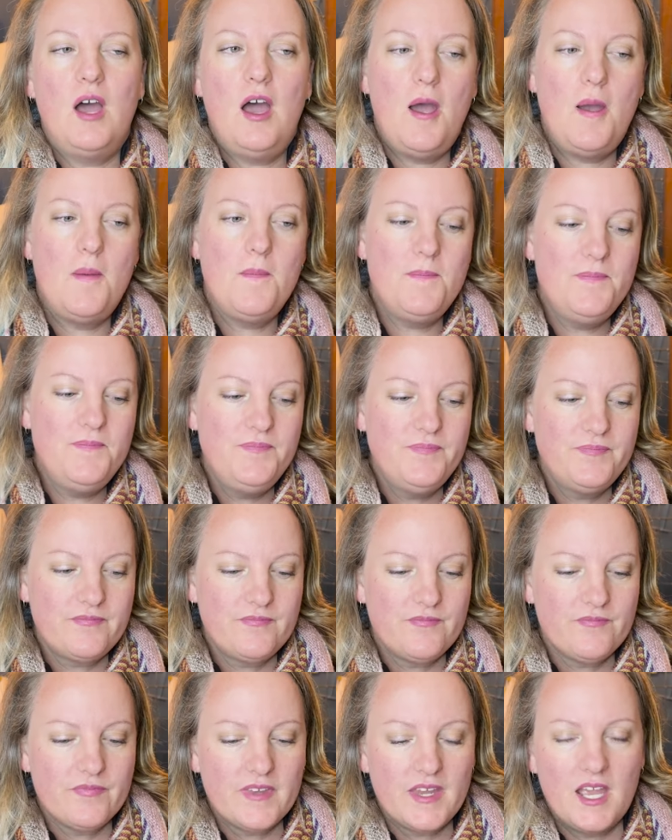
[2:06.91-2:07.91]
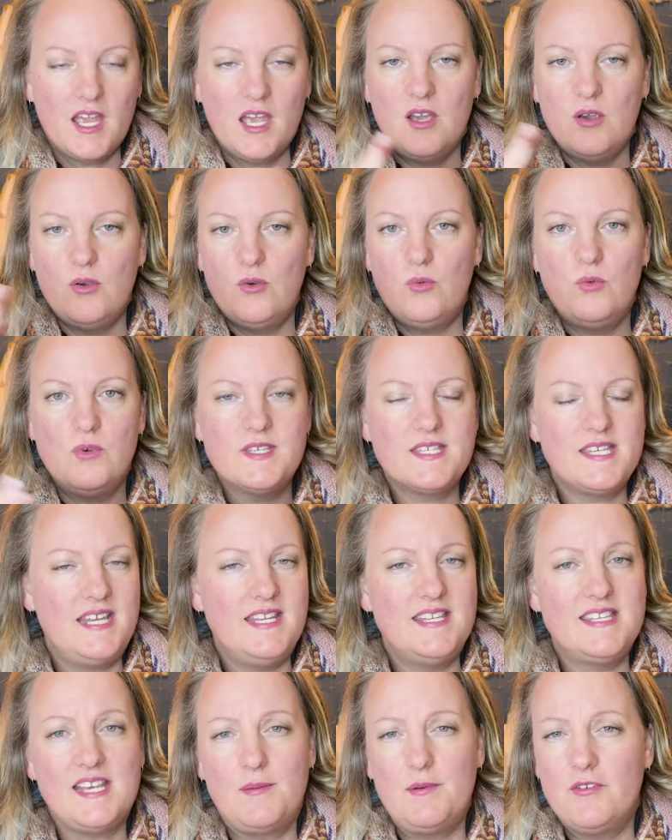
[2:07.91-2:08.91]

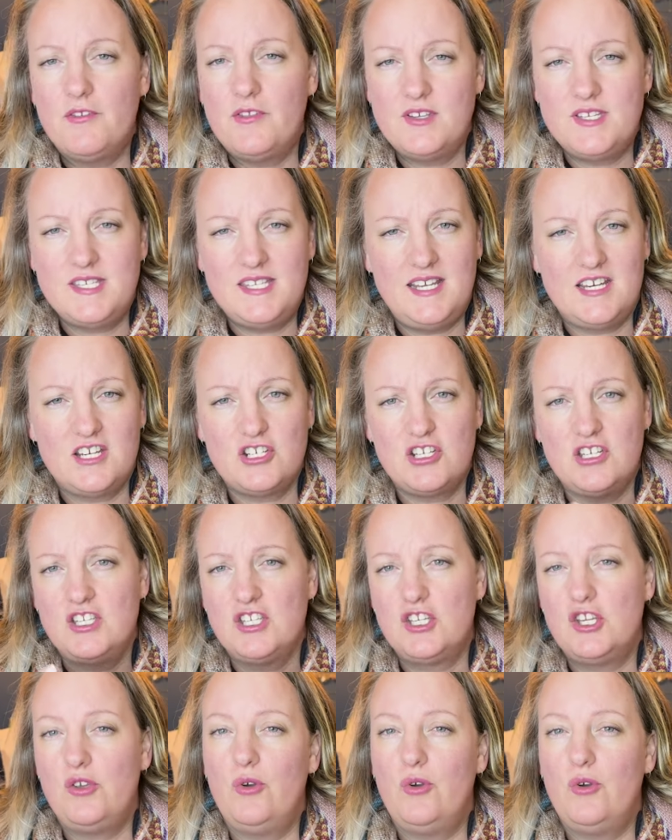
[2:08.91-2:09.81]
in some of those sections,